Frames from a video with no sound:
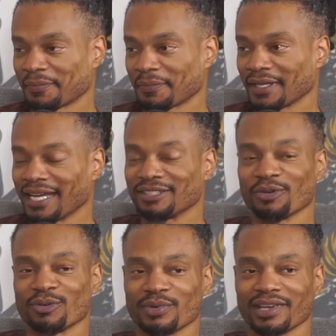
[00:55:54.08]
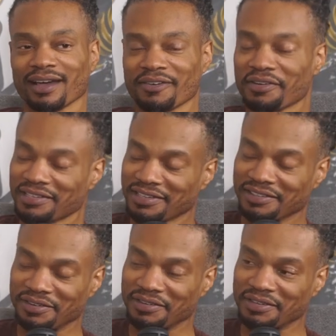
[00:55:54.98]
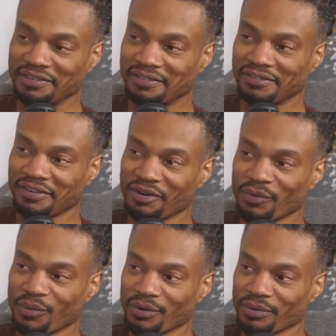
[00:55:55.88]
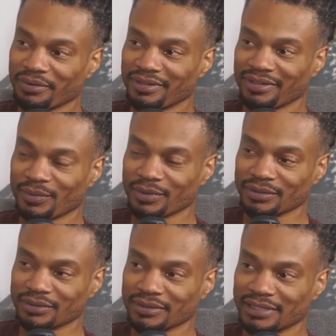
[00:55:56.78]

I, I told him we kind of already touched on it on our world, the world.